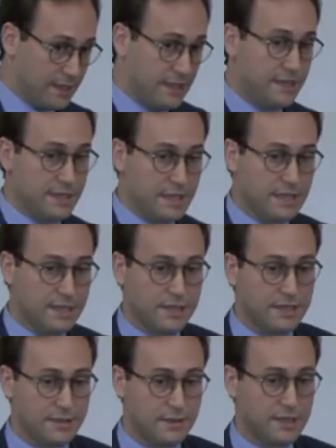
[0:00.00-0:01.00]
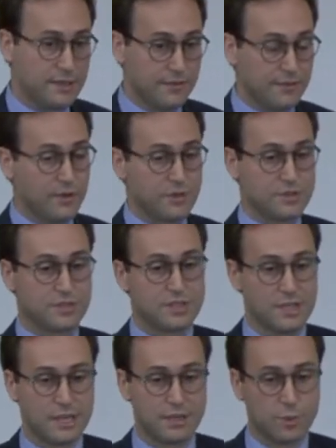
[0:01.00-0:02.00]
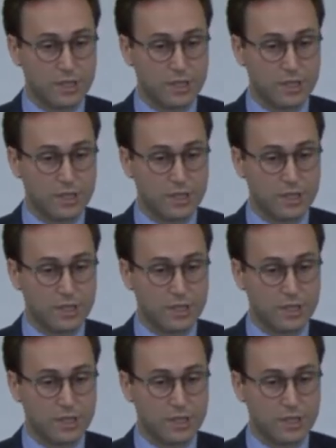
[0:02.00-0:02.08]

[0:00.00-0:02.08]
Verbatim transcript: in the, uh, in the first slide,